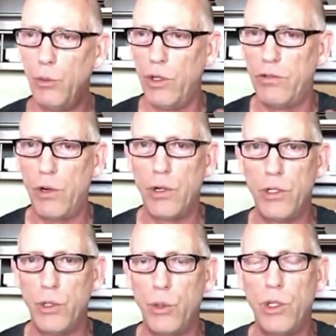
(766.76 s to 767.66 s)

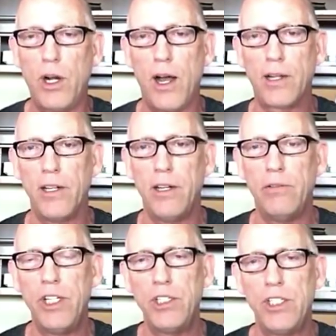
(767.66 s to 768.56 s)
revert to
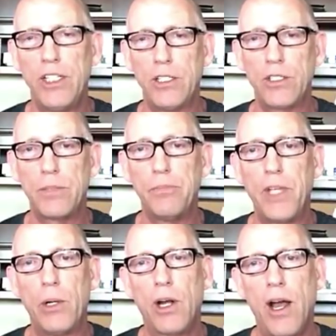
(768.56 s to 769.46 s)
cognitive dissonance.
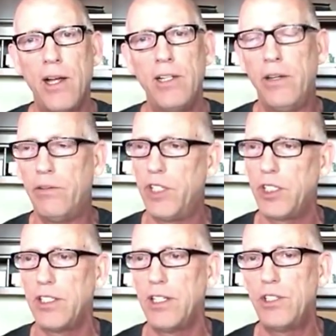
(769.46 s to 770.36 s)
Now, cognitive
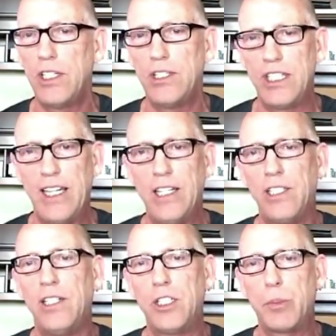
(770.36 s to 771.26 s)
dissonance is
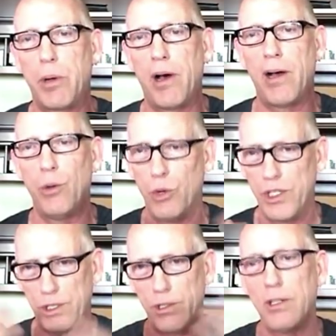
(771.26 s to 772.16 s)
easy to spot
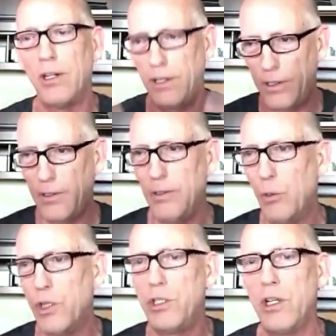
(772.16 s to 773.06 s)
once
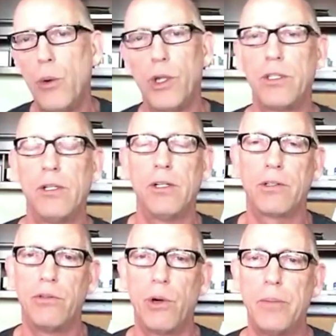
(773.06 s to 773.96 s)
you know what to
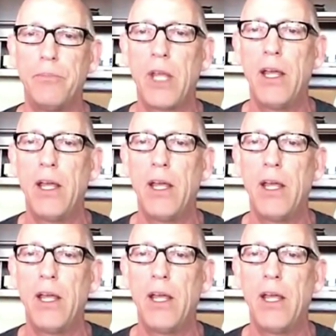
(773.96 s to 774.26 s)
look for.